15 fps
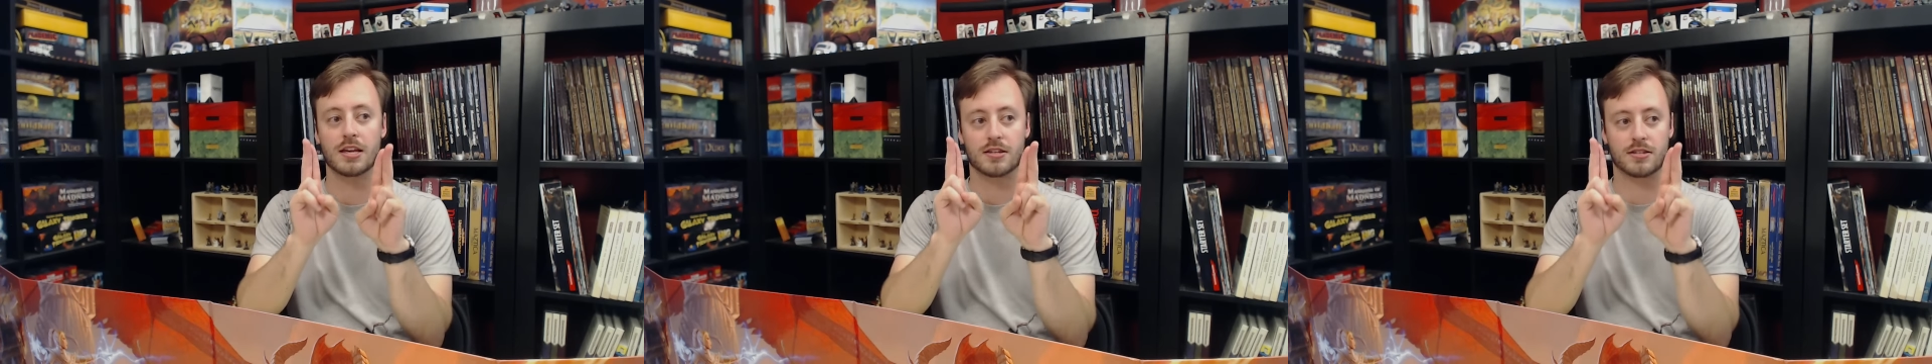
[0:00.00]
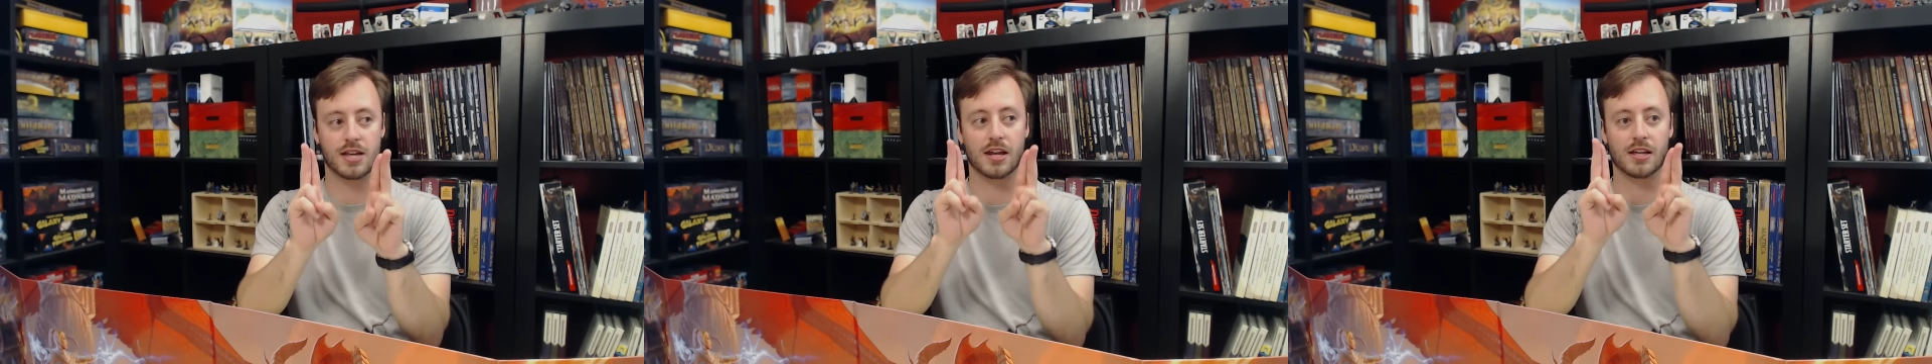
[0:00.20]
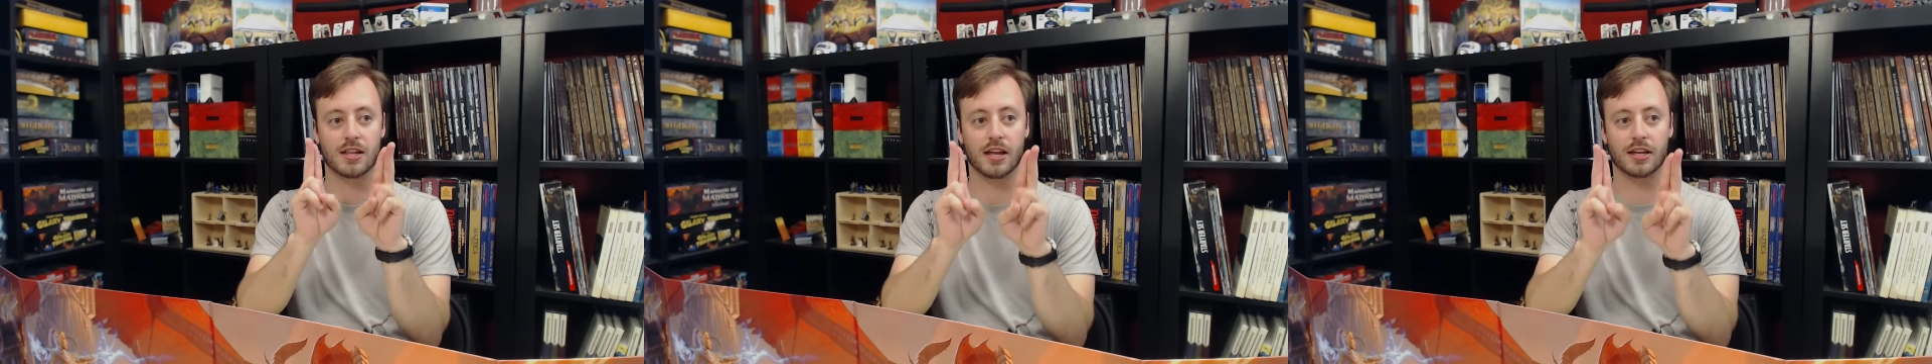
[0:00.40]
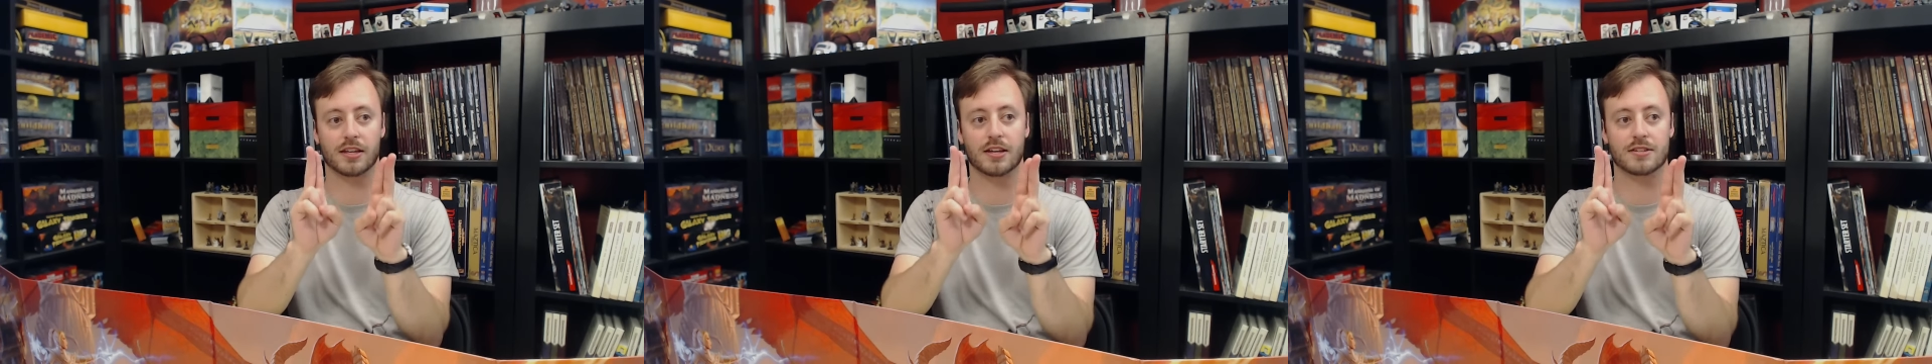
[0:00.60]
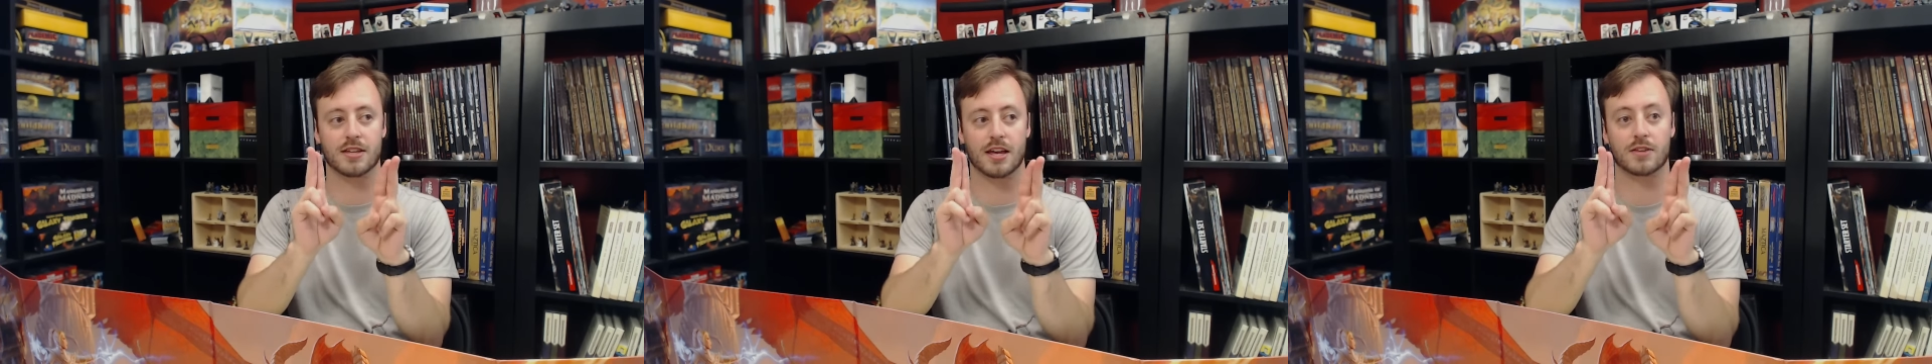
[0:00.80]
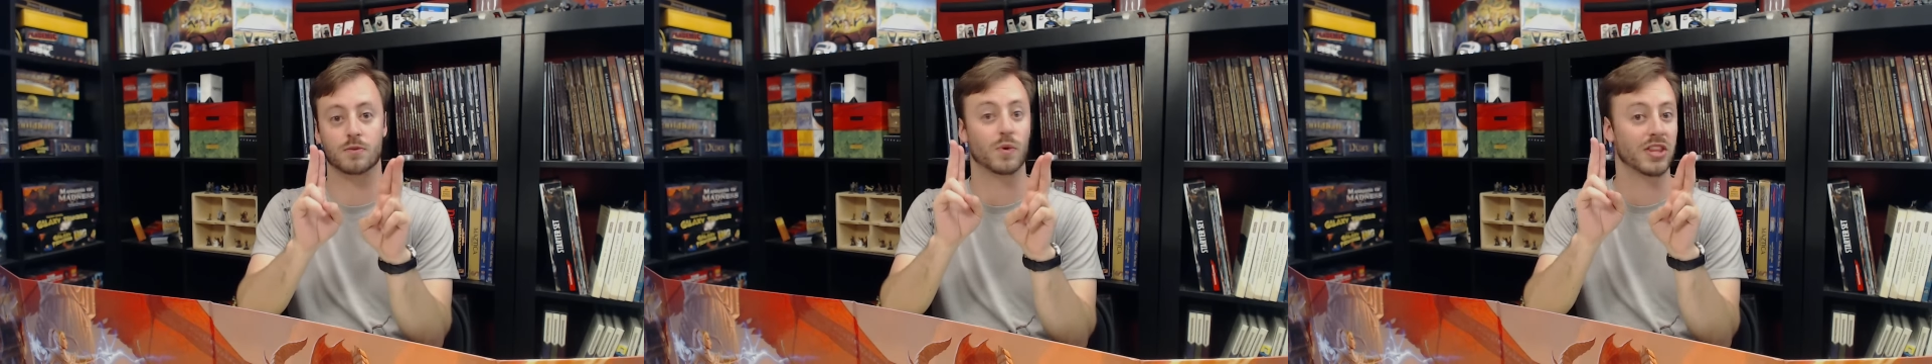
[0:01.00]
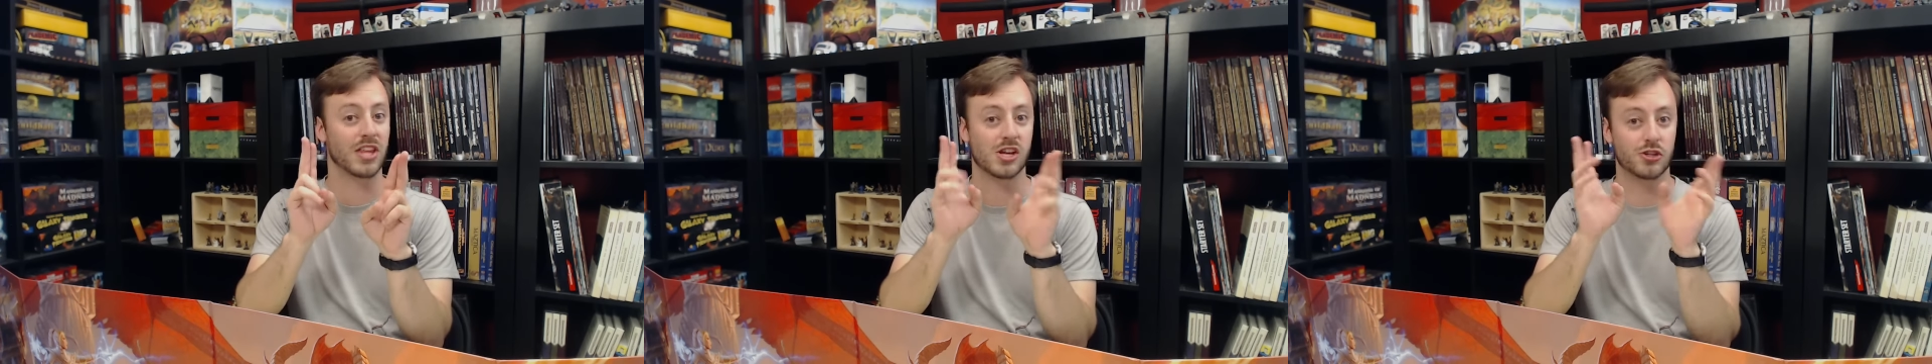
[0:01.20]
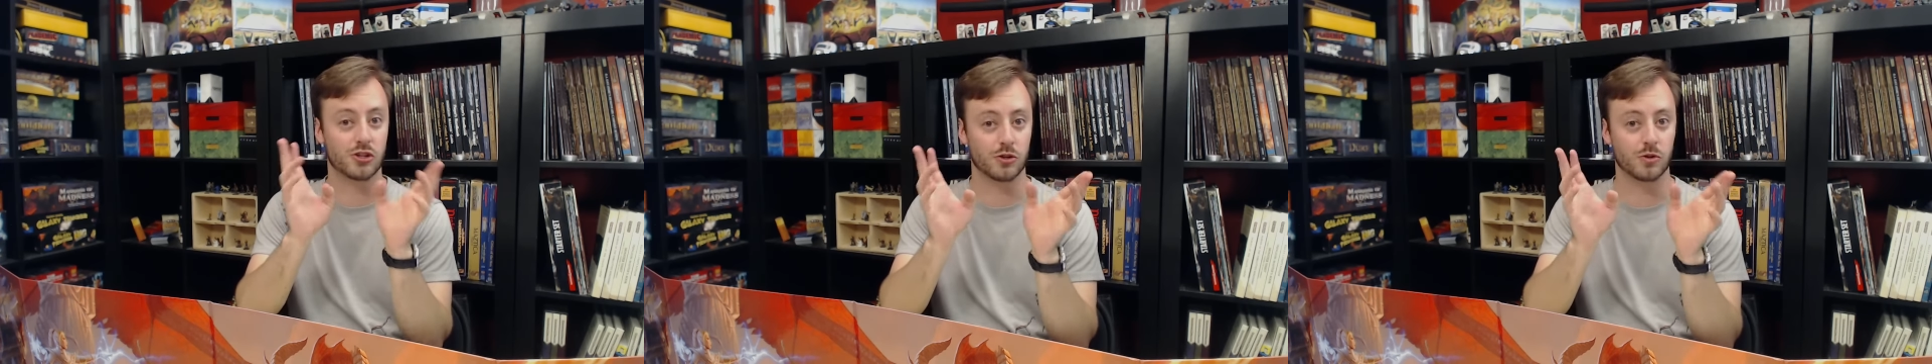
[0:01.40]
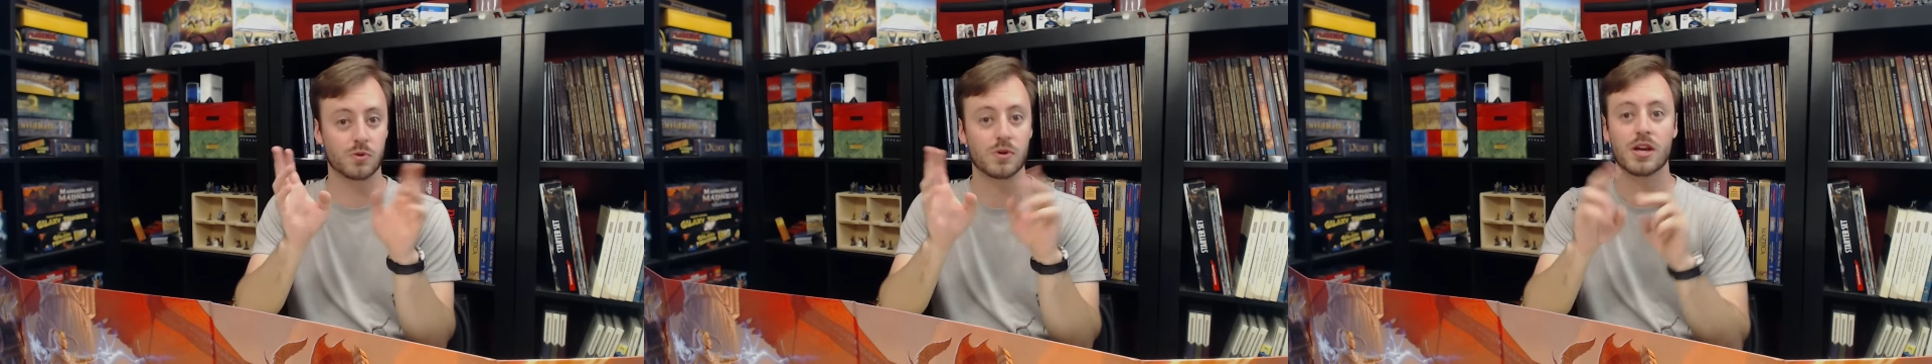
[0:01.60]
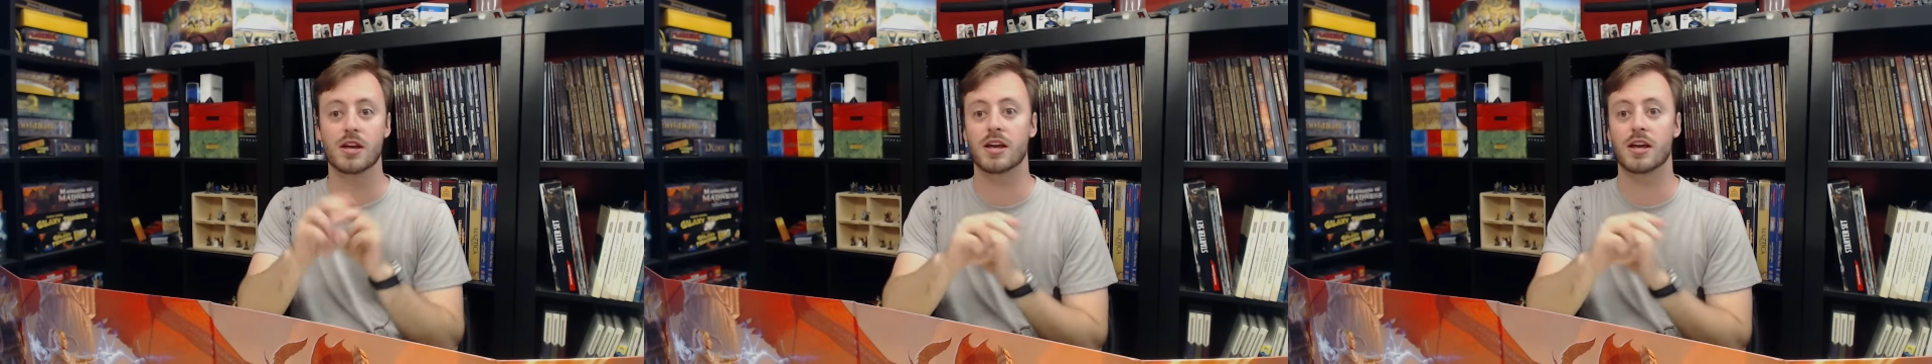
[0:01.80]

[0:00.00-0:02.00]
standing like this and when they do